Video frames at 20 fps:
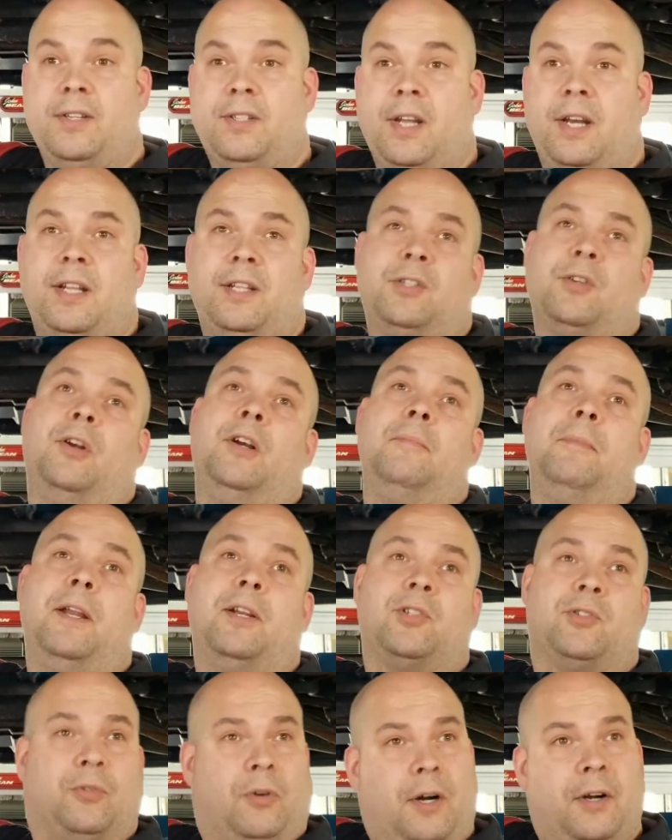And it's going to be
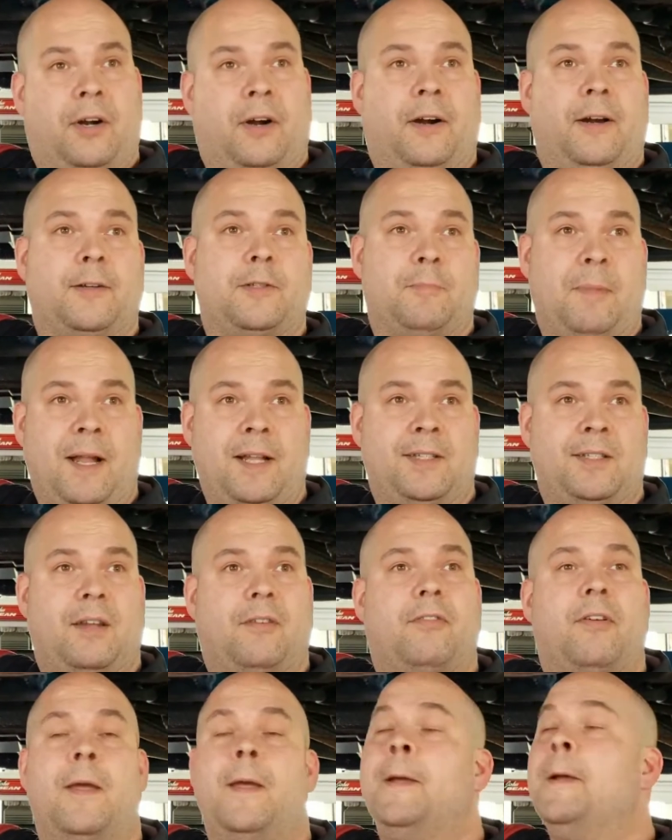extraordinarily
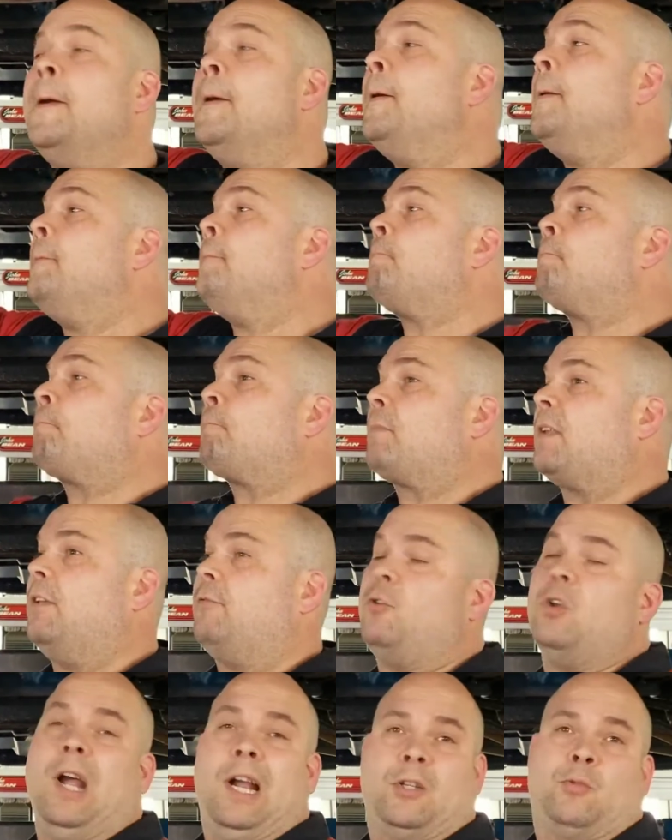expensive.
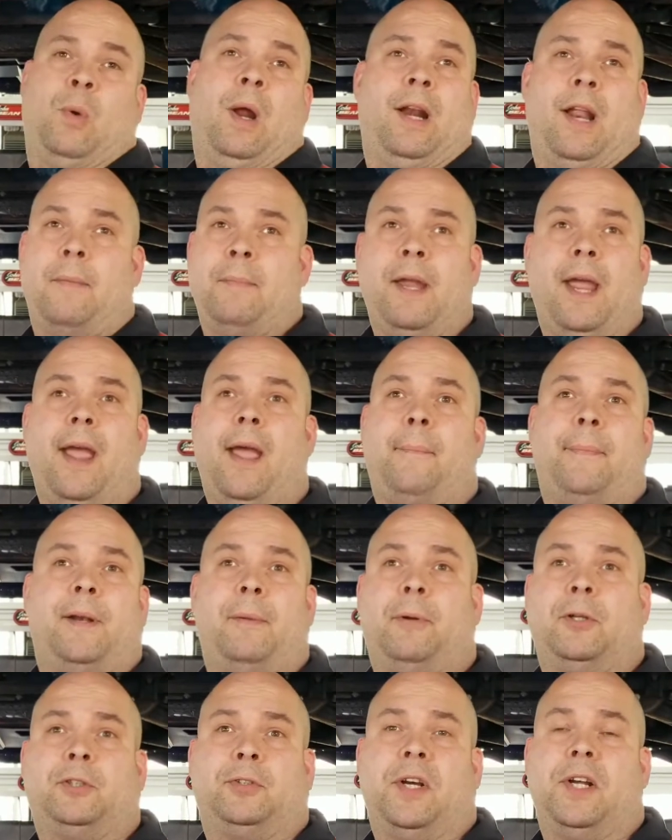If you guys want, I'd be happy to
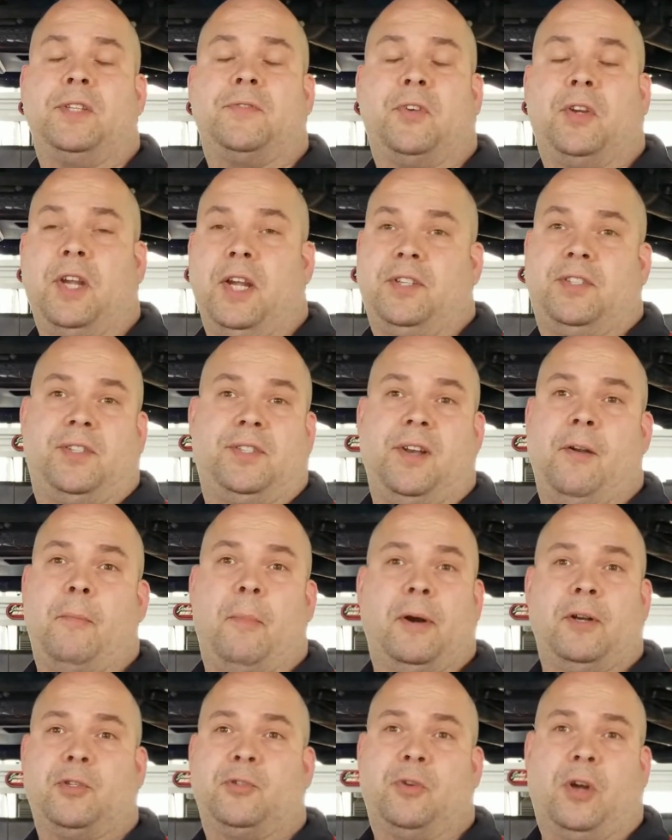put transfer cases in
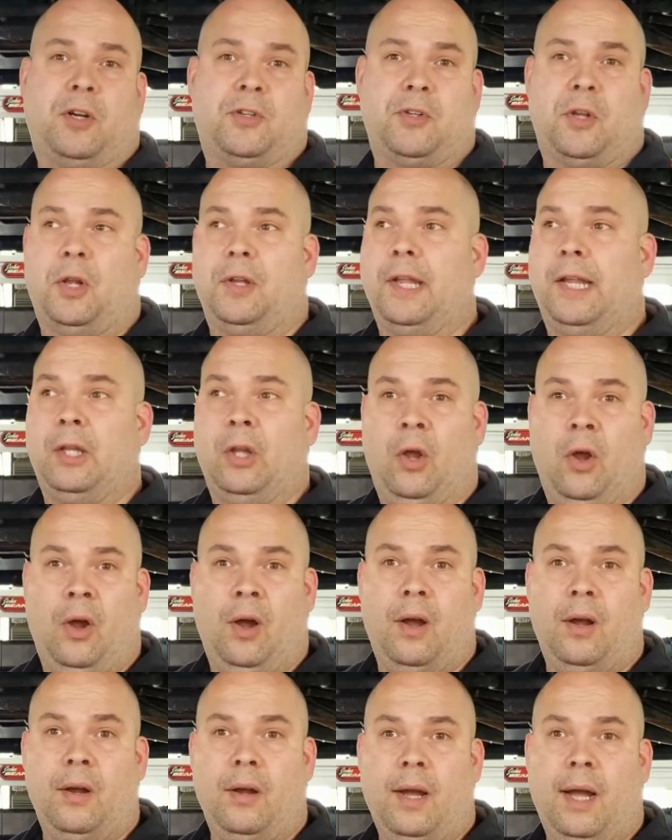everybody's trucks all day
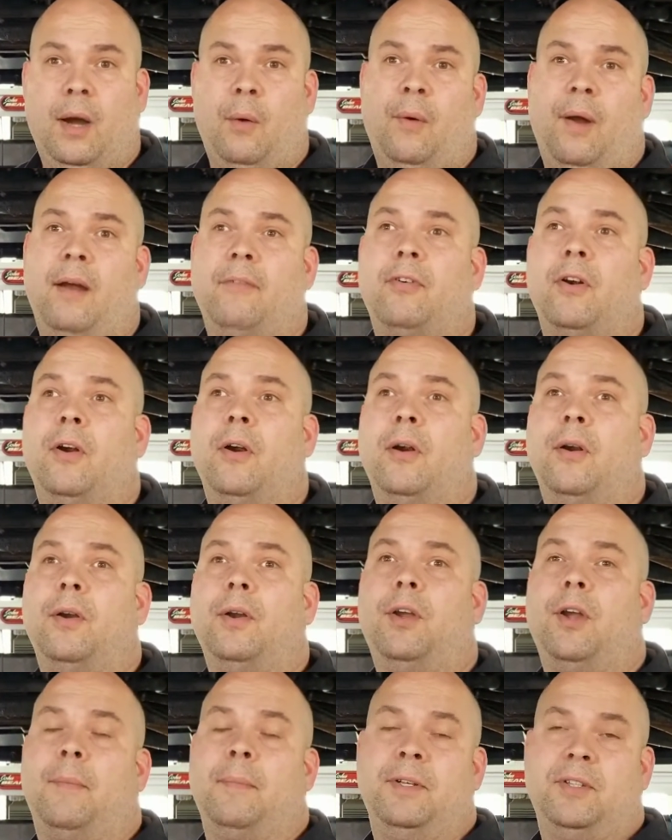long. However,
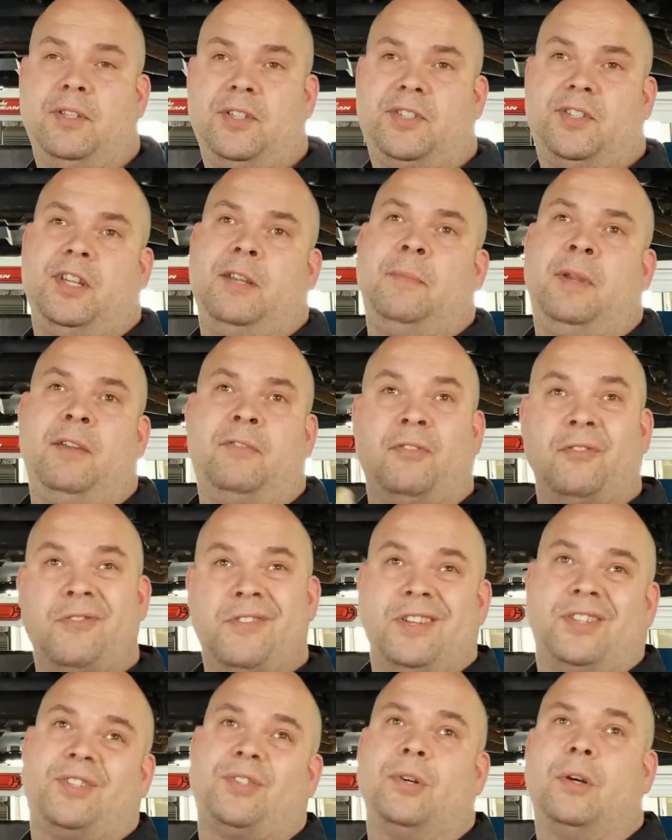coming to see me for
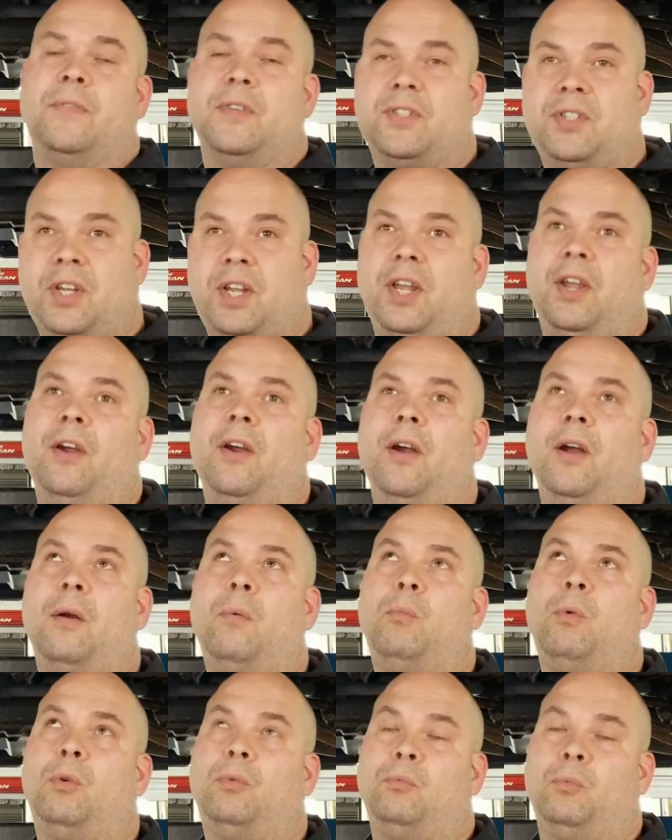this service
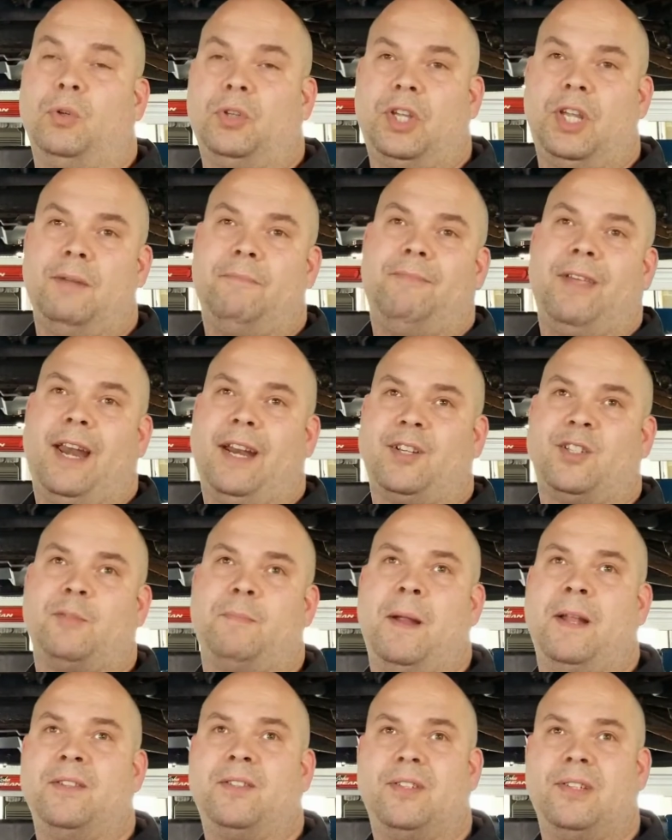here will keep that
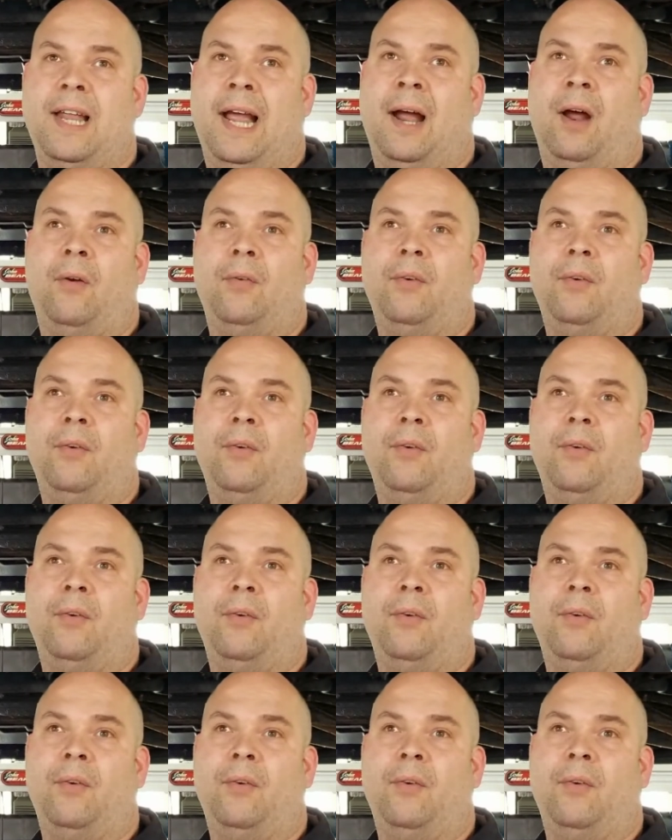expense down.